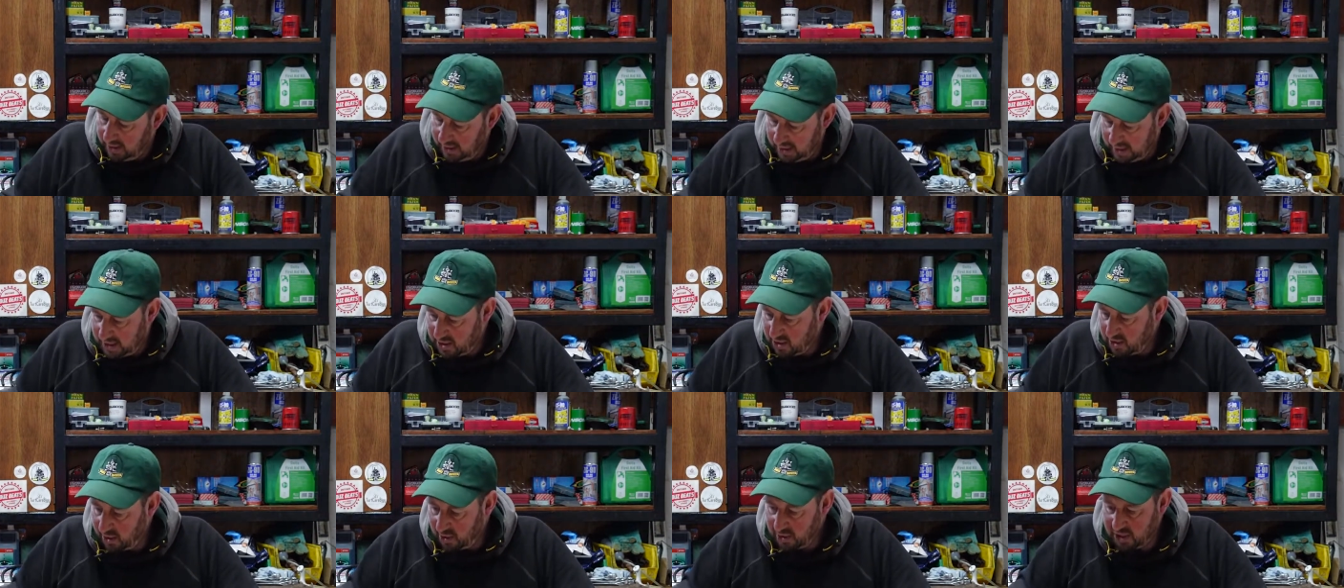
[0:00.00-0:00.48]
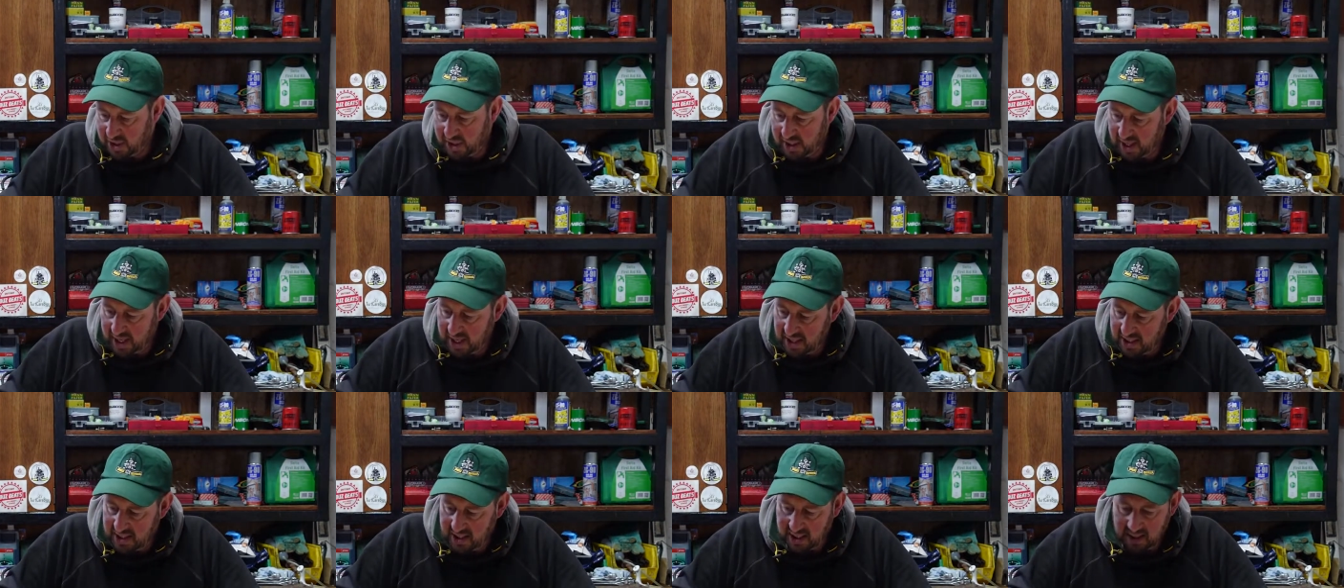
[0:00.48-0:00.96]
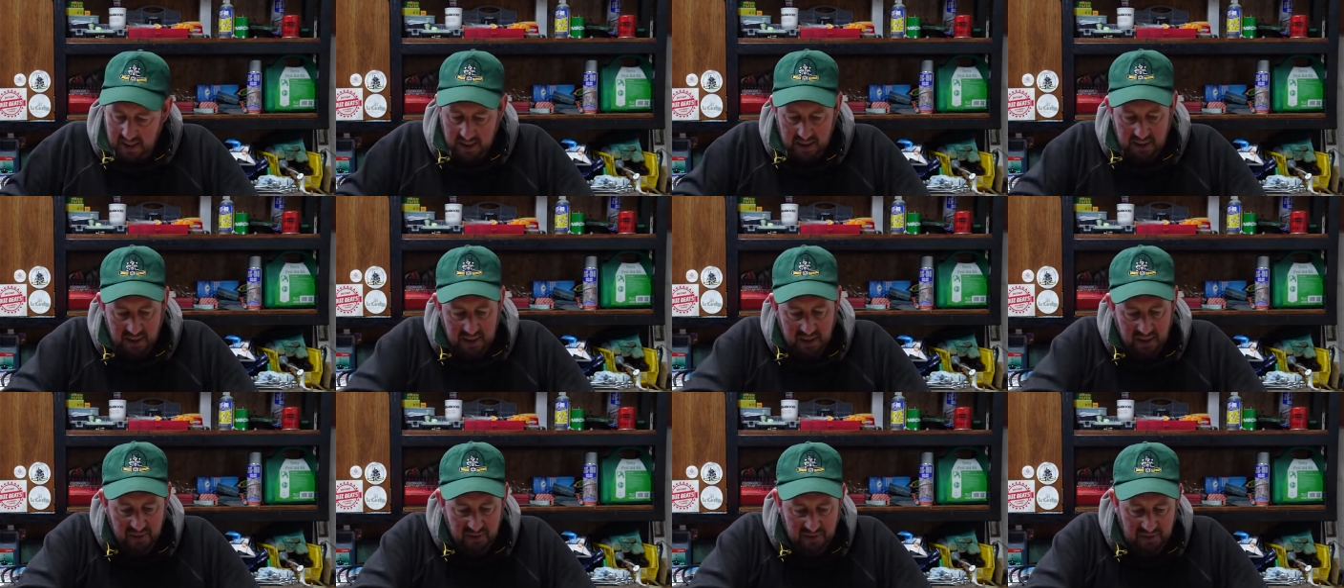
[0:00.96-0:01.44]
it's nice and easy
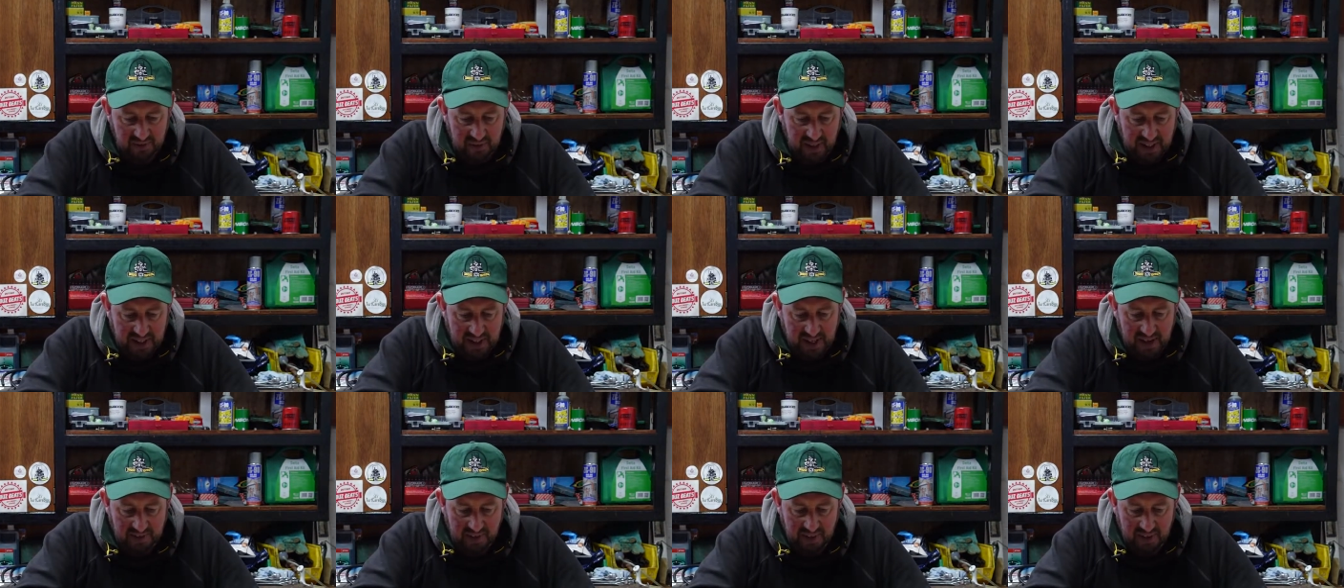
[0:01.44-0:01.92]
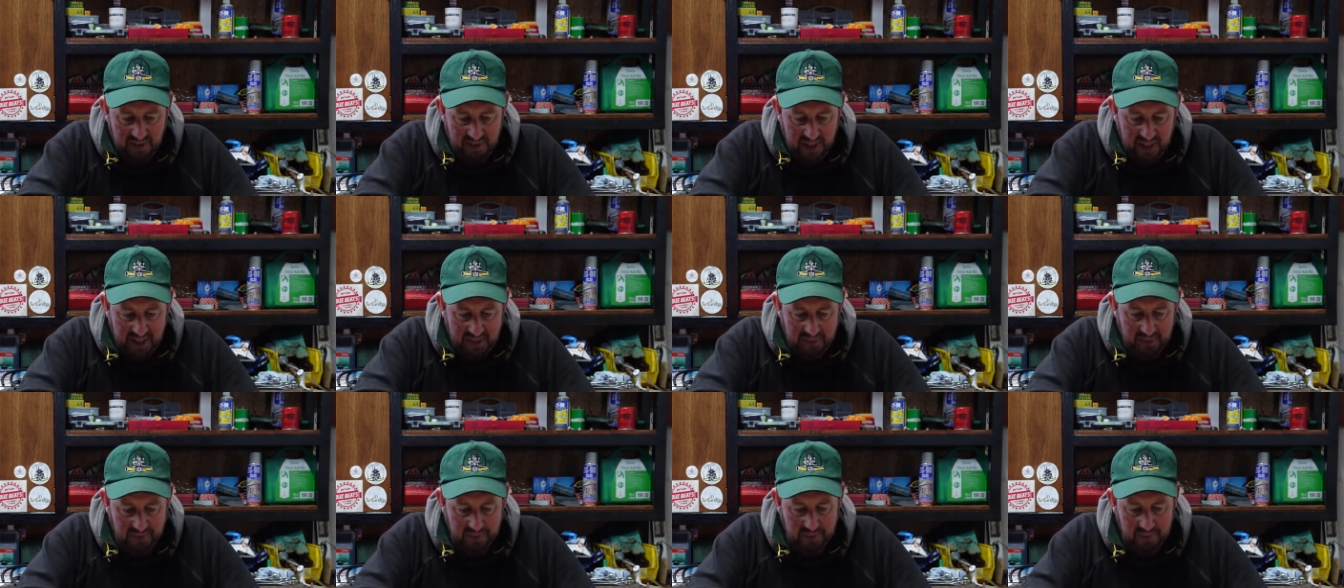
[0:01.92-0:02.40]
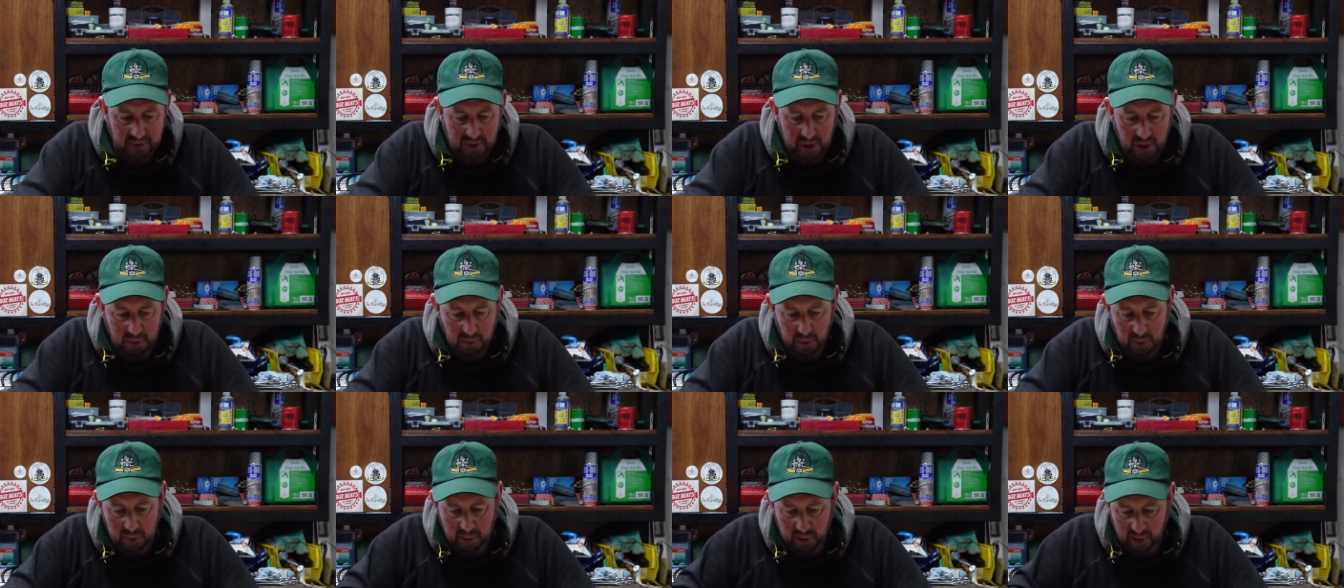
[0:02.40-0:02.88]
to fit everything.
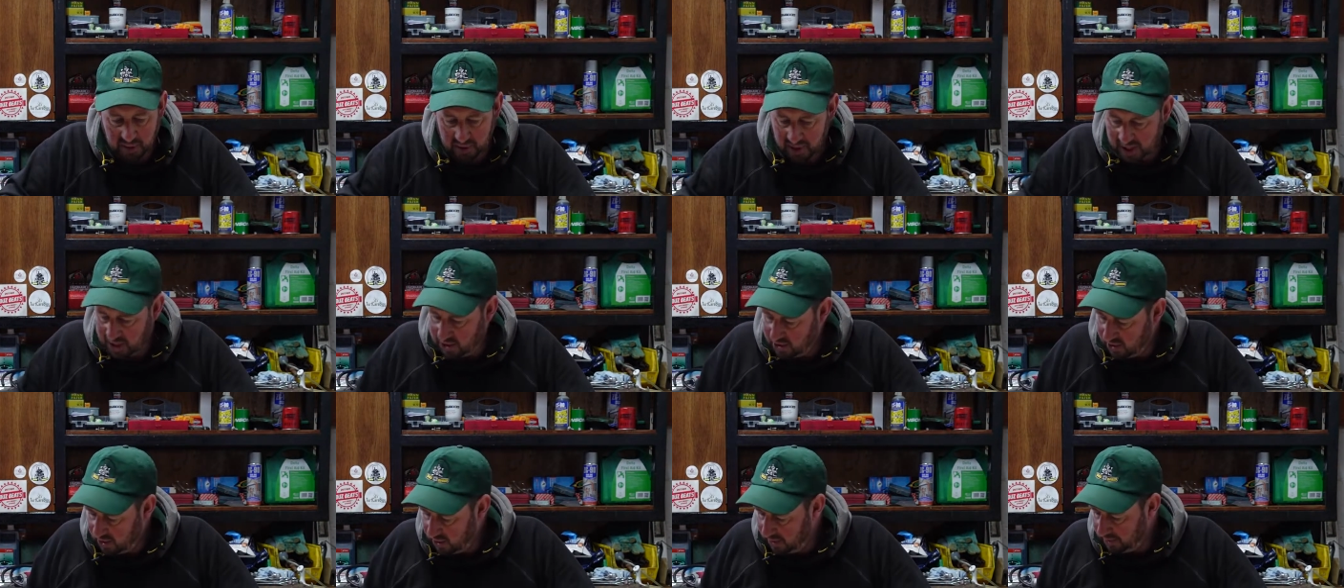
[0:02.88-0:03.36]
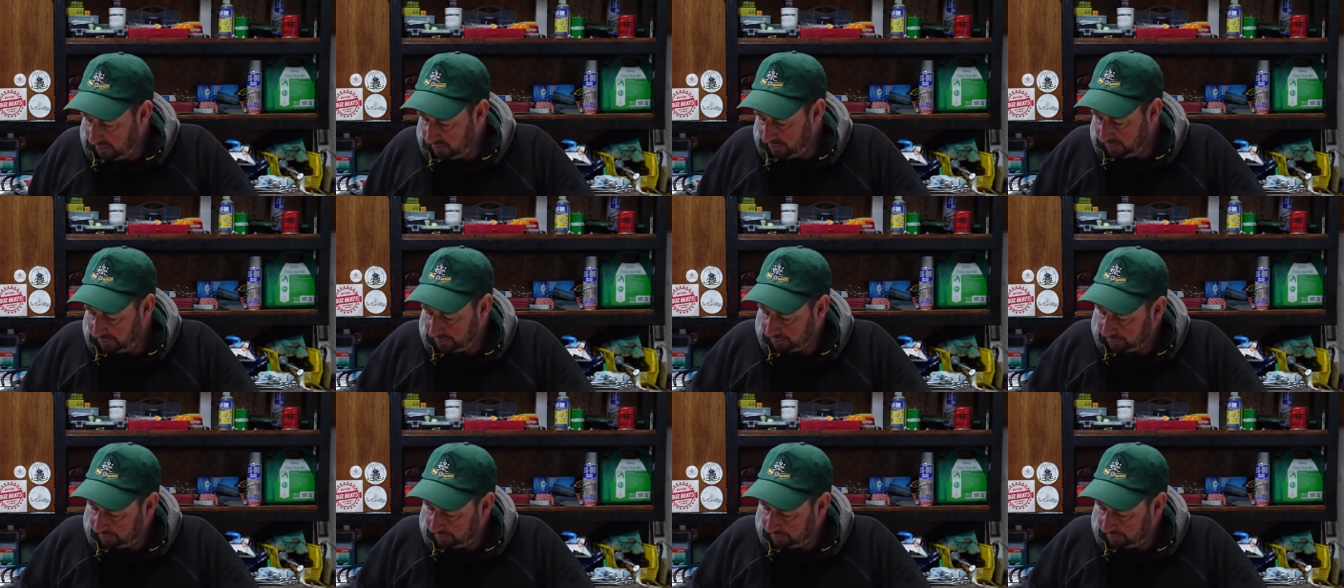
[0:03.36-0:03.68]
So we'll put this on.